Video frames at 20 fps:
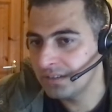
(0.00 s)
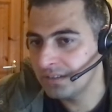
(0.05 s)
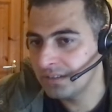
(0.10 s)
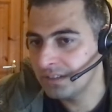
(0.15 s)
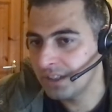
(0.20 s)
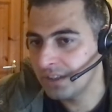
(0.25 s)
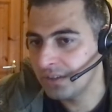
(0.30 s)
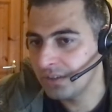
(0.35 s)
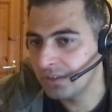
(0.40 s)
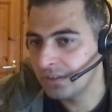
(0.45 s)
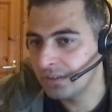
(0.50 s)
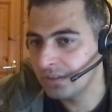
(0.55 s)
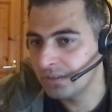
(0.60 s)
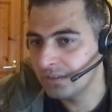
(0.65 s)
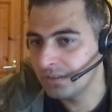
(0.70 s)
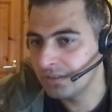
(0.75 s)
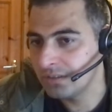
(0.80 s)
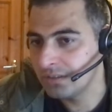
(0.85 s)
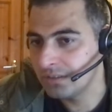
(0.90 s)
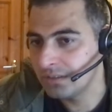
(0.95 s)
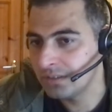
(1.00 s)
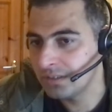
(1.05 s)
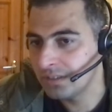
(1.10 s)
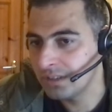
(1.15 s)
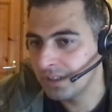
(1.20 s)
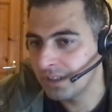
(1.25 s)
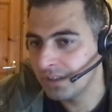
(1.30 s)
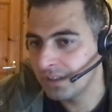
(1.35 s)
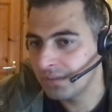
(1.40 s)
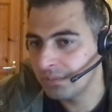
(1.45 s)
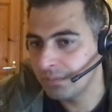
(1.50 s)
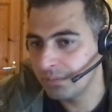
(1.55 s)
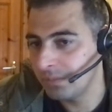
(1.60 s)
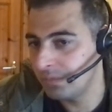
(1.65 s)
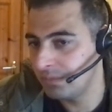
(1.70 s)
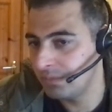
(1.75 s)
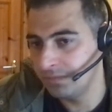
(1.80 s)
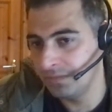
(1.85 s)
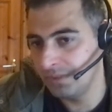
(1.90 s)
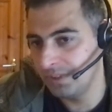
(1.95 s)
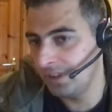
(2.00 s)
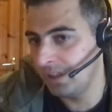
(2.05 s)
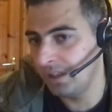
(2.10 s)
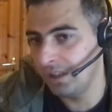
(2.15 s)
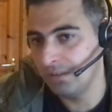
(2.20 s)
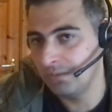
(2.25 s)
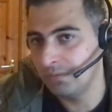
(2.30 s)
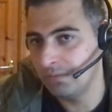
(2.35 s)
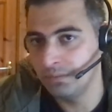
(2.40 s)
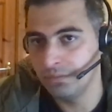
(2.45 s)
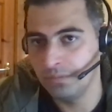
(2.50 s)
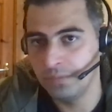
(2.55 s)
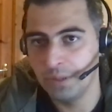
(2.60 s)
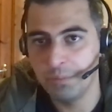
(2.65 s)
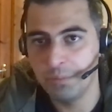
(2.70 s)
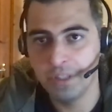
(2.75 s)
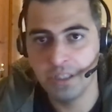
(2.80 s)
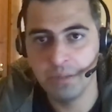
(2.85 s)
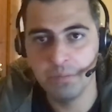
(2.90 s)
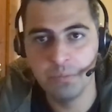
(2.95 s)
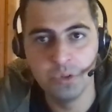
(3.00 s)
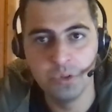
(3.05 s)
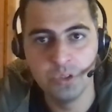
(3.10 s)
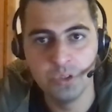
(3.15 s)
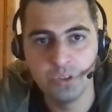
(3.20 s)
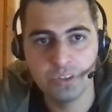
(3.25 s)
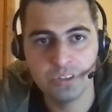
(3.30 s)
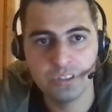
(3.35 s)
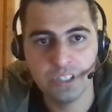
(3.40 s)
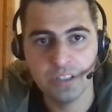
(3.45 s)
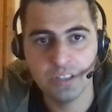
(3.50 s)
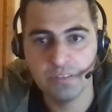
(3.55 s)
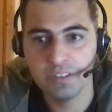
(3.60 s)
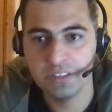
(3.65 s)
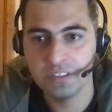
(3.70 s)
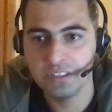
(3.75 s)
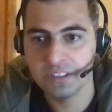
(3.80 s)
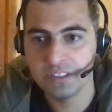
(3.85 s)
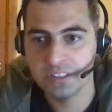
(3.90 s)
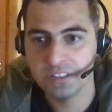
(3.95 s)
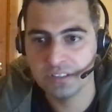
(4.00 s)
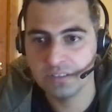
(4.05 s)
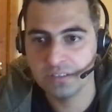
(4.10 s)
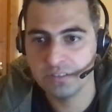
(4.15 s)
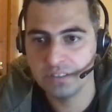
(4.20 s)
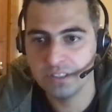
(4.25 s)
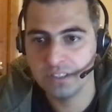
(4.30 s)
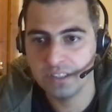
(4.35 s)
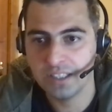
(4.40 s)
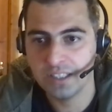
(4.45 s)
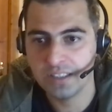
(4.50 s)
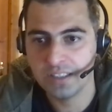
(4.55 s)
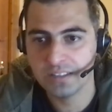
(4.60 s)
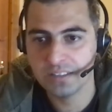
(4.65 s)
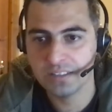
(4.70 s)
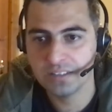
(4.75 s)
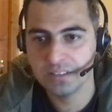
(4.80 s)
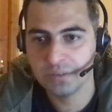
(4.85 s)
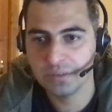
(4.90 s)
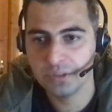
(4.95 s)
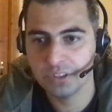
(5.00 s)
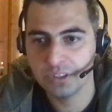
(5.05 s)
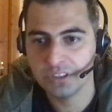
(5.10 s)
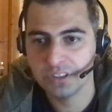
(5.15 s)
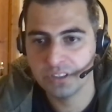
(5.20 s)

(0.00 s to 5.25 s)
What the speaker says: you maybe unmute yourself and just ask the question, like,